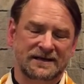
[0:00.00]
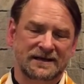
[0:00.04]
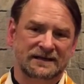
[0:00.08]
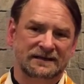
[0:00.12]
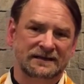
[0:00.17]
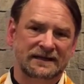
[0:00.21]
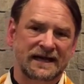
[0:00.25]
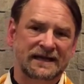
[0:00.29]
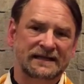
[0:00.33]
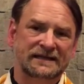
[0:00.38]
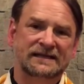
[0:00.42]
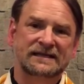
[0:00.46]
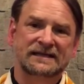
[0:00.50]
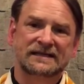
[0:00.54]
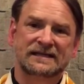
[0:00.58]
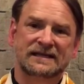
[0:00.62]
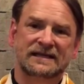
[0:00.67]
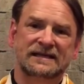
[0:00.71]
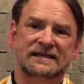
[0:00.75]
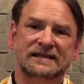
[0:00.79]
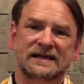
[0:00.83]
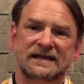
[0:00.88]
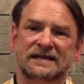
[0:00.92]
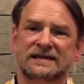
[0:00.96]
Lent is
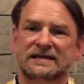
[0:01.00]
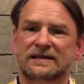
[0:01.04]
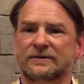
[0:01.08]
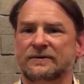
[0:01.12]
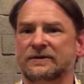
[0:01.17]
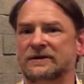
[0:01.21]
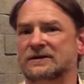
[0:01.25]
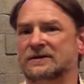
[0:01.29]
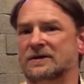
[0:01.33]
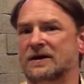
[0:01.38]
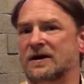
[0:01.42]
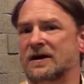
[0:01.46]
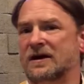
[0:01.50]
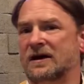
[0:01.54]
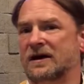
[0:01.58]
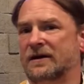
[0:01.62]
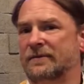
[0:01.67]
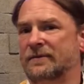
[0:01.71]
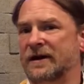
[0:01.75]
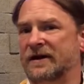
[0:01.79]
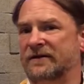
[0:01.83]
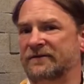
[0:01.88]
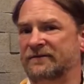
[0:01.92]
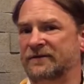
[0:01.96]
the season we talk
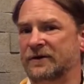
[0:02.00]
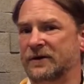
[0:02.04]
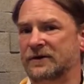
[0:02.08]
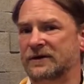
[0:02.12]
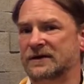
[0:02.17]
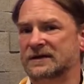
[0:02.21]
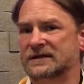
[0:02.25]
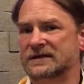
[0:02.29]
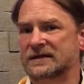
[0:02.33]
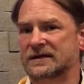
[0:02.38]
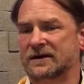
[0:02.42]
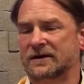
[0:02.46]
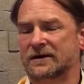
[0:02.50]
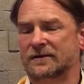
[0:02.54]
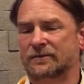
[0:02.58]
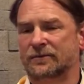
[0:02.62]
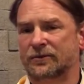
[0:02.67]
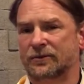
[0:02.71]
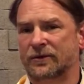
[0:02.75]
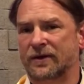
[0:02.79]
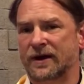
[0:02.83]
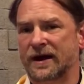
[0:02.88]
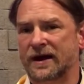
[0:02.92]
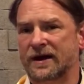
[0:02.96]
about focusing on
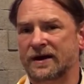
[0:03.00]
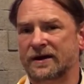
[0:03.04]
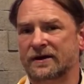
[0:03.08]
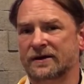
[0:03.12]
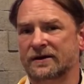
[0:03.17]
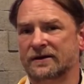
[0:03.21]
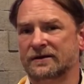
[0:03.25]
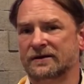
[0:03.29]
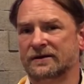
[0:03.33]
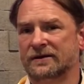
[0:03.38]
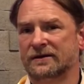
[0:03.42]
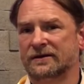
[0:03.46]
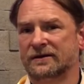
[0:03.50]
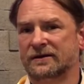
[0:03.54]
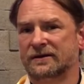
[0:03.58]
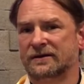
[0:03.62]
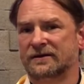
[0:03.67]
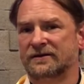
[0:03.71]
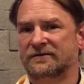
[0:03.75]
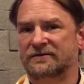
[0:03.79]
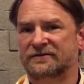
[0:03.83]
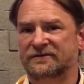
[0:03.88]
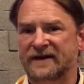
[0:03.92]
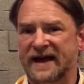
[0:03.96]
prayer,
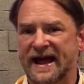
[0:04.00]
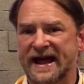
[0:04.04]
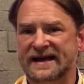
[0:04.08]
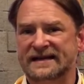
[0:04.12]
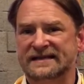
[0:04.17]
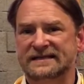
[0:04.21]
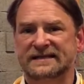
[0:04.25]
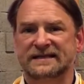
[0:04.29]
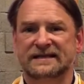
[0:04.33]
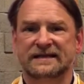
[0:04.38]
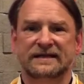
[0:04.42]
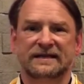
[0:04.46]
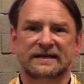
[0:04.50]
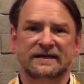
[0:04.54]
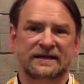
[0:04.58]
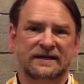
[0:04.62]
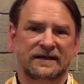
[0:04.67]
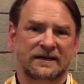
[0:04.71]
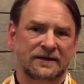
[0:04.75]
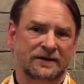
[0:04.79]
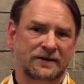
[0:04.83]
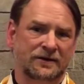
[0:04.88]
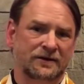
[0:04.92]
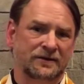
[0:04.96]
fasting,
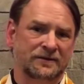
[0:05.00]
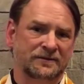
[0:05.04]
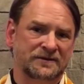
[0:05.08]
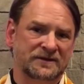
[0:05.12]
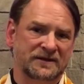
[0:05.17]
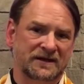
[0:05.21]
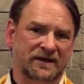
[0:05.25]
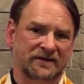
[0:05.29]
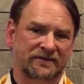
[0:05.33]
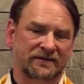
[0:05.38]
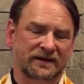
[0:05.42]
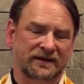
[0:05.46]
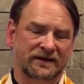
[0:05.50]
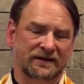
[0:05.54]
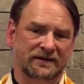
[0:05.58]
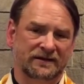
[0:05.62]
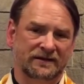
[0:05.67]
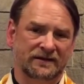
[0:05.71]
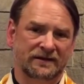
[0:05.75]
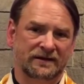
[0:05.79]
and almsgiving.